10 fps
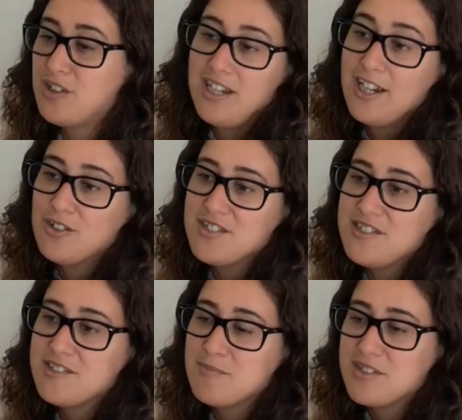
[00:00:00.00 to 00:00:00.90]

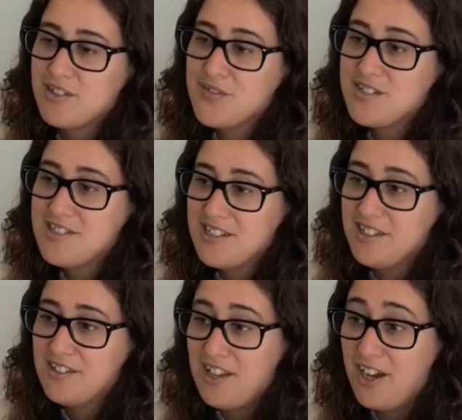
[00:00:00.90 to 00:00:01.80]
ecosystem services
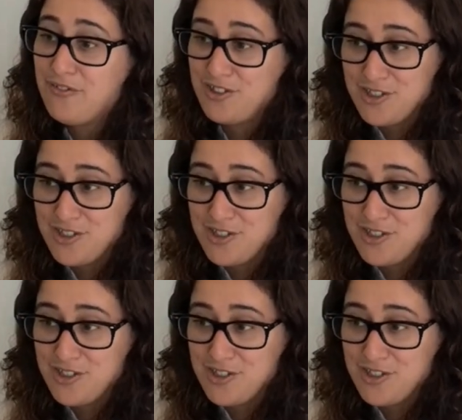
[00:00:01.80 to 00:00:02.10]
and life